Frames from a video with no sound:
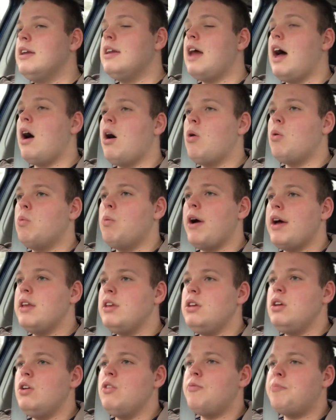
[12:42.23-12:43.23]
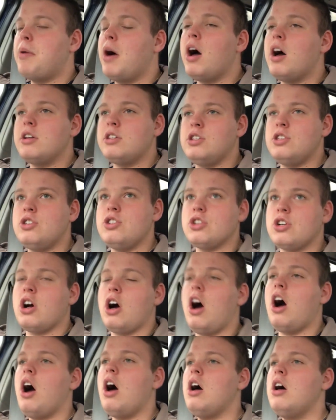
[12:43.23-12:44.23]
Now, when you've purchased your
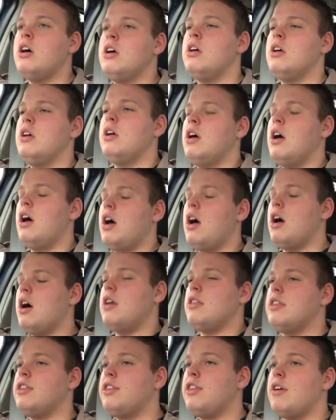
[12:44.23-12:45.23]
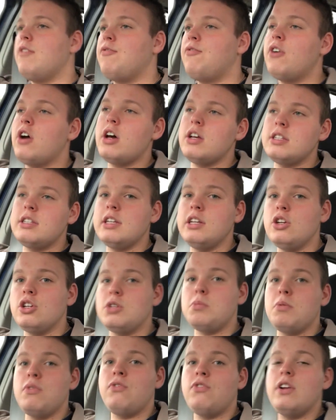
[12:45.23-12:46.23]
car, the first thing you
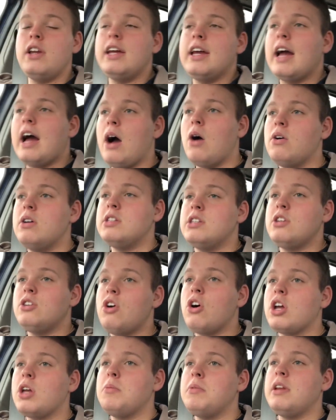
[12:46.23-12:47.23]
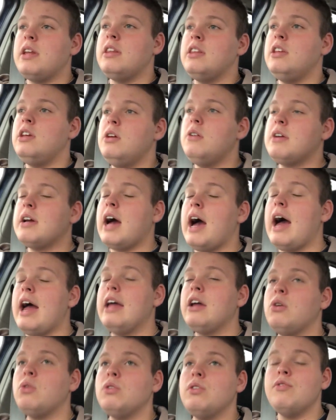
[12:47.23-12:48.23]
should be filling out is a document in the
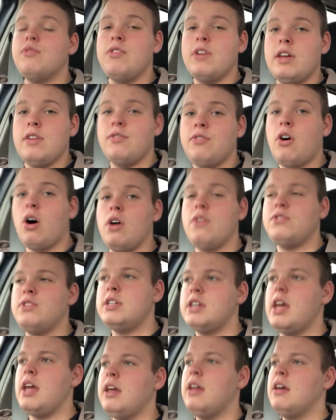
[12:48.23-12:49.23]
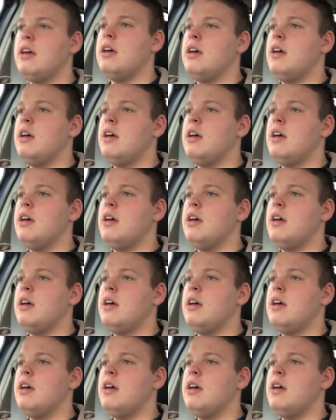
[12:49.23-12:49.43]
UK called the V5C.